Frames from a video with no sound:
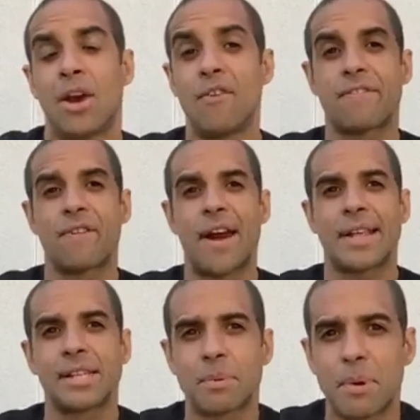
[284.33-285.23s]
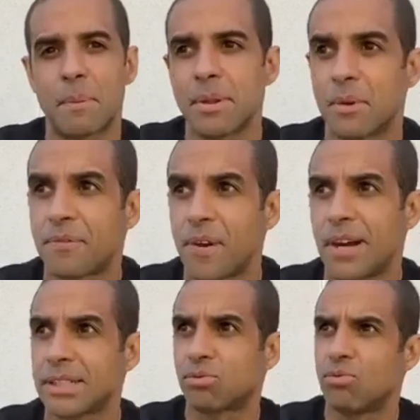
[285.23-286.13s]
on Fridays, probably the
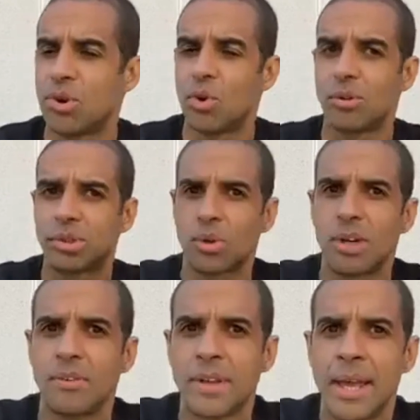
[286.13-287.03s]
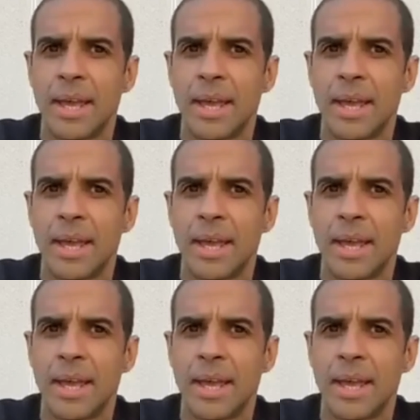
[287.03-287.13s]
first real sort of